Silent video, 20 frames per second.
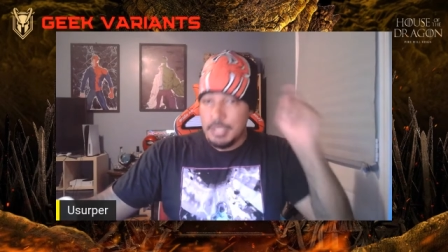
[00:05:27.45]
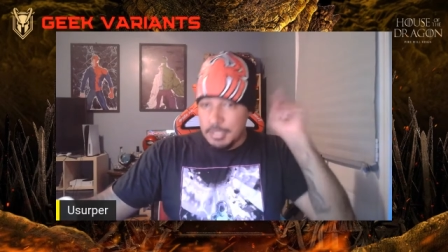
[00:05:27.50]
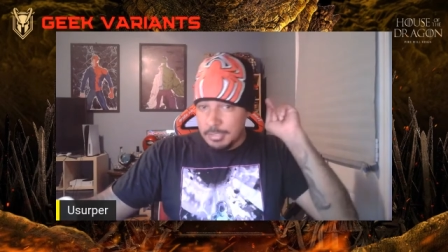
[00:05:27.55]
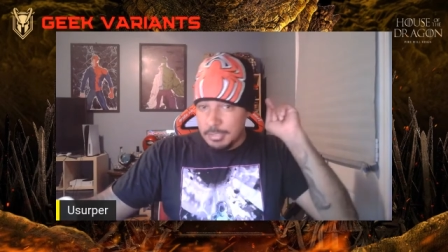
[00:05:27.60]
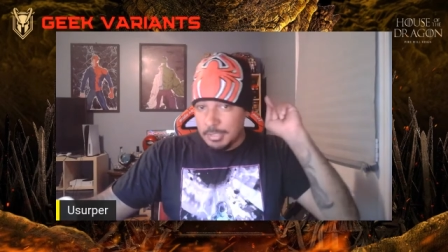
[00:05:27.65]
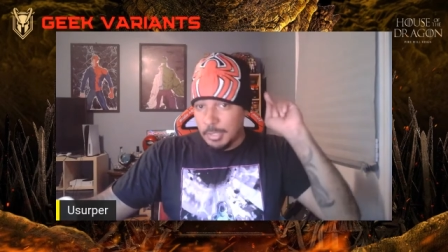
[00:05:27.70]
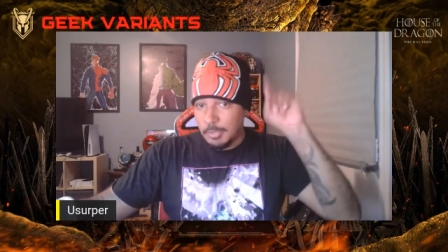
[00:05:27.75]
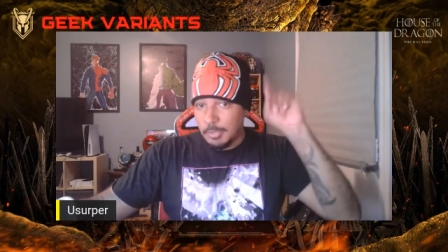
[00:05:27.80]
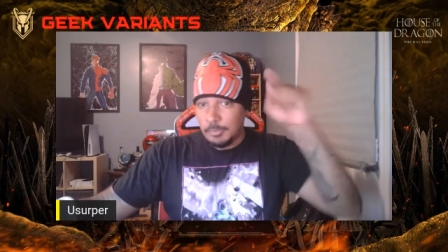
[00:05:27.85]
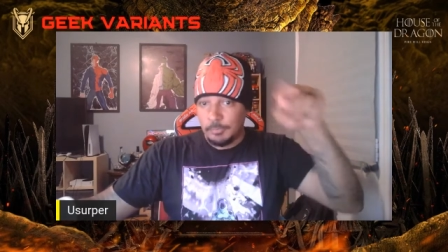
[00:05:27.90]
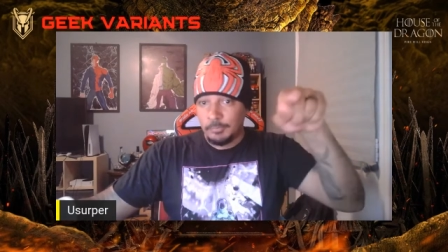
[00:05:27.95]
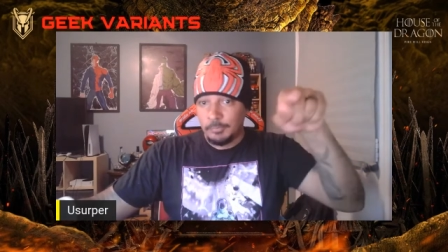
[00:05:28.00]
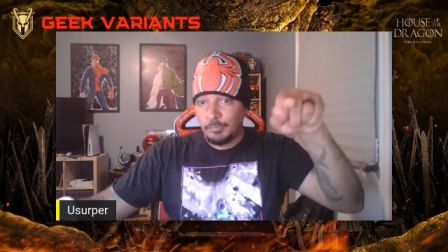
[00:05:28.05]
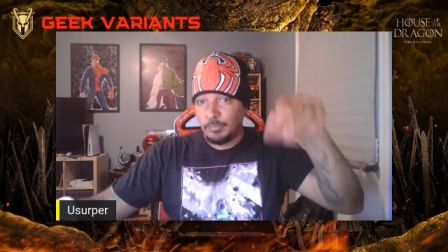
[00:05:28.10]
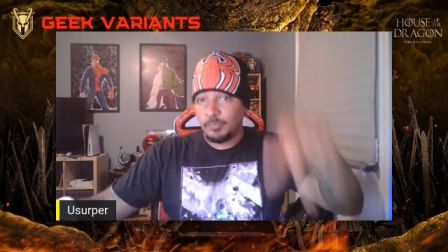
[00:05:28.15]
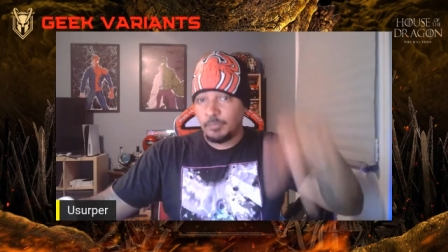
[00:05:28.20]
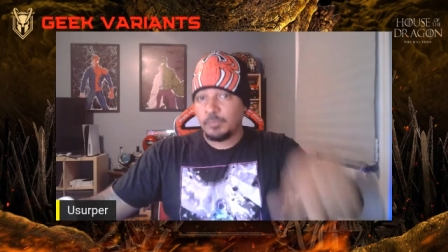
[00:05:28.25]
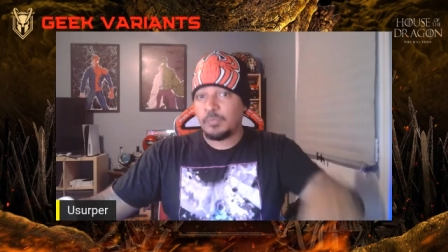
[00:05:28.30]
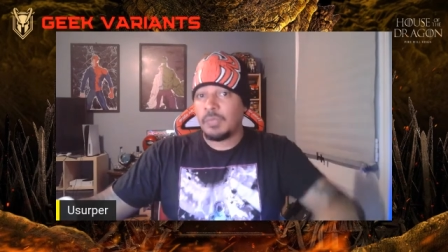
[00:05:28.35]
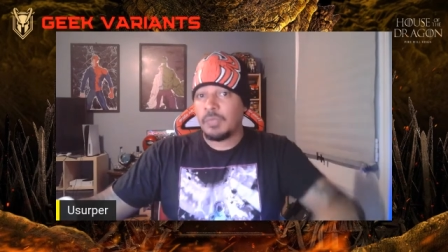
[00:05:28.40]
So
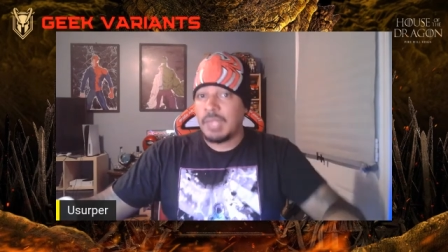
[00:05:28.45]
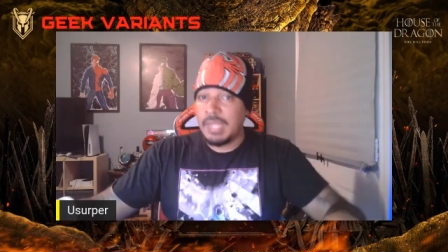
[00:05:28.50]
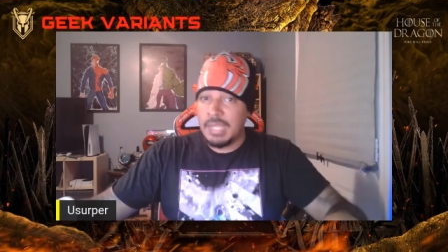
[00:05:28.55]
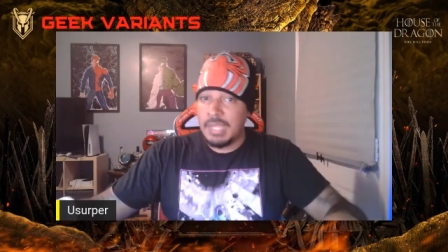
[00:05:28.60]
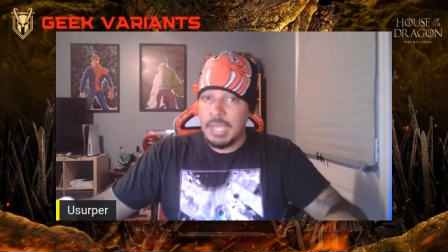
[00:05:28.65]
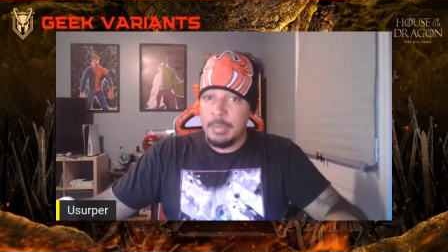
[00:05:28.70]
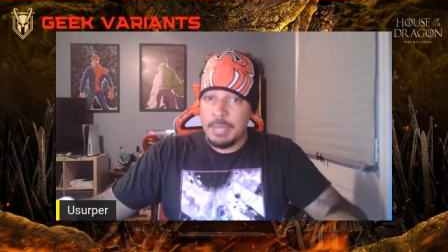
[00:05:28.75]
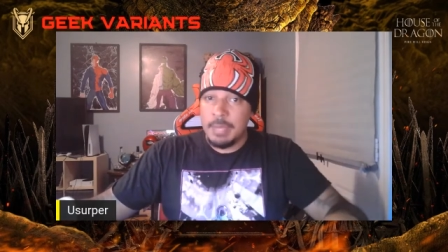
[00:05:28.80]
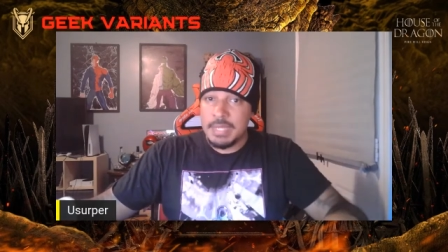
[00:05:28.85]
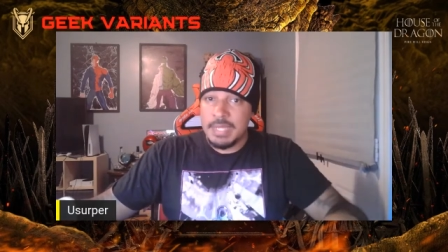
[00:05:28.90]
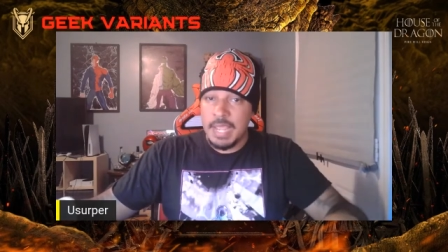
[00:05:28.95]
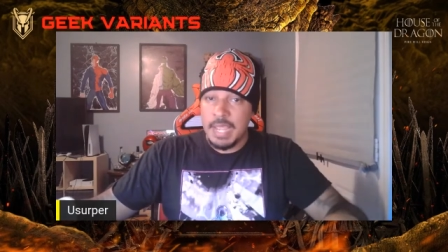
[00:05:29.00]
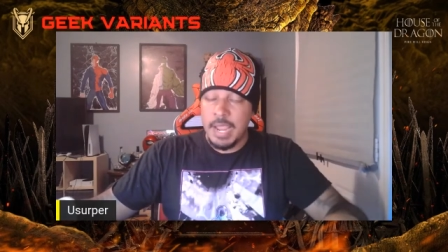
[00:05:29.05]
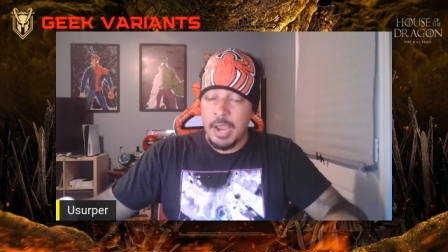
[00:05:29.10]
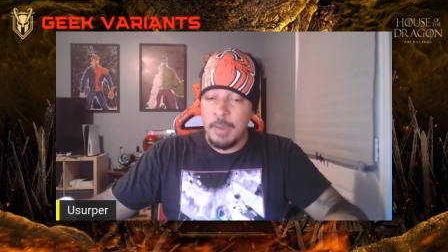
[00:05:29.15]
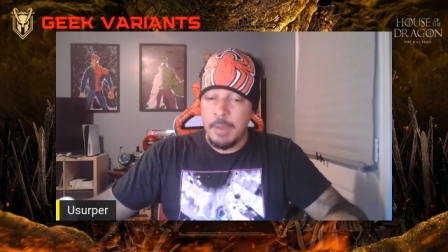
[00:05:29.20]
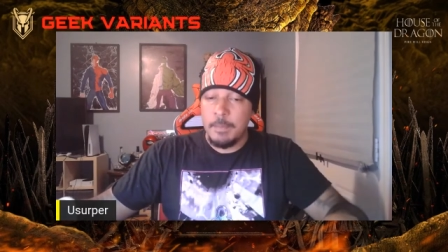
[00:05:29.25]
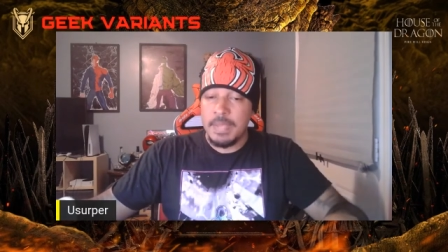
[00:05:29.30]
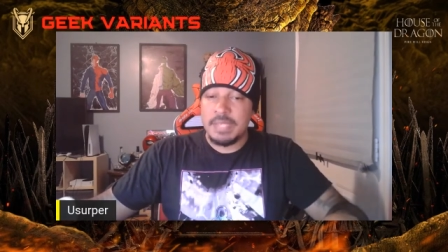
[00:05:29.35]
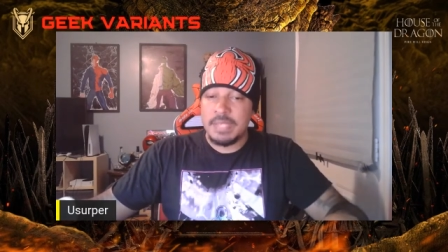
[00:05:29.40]
he can come in and take
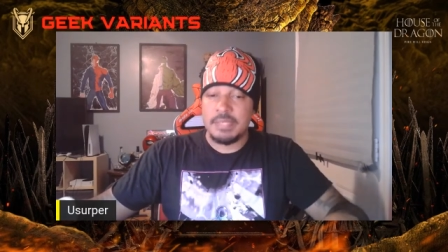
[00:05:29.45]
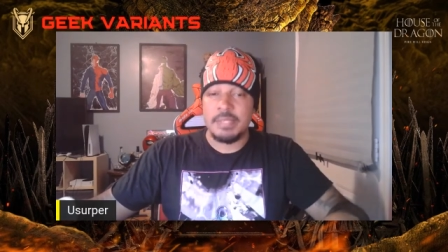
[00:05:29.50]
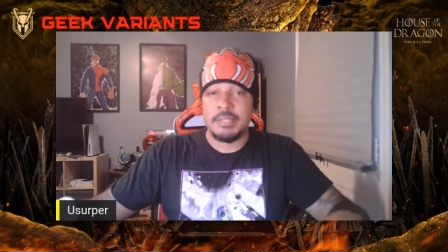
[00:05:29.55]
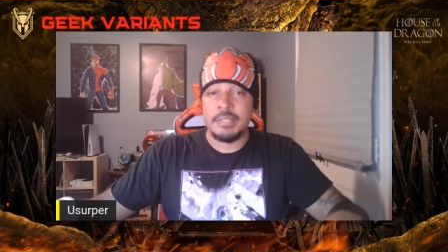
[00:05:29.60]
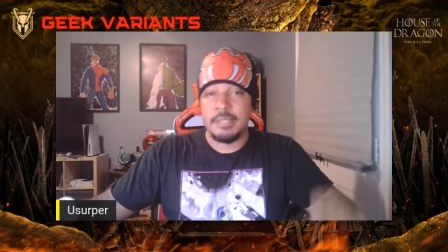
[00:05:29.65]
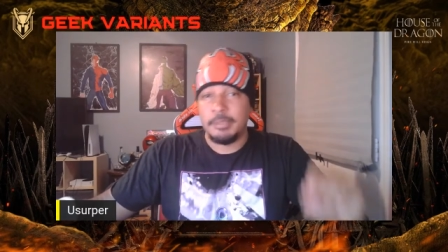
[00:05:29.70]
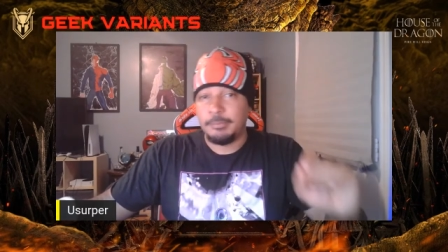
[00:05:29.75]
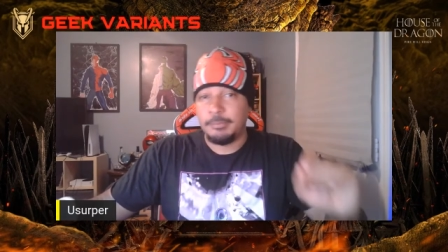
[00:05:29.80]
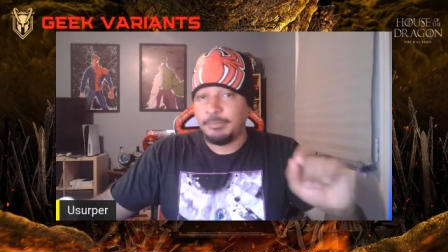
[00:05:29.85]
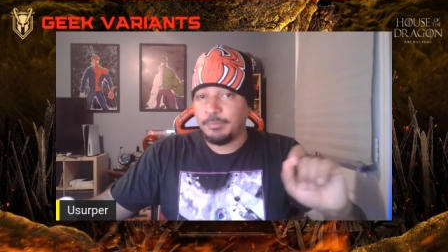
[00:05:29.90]
care of business.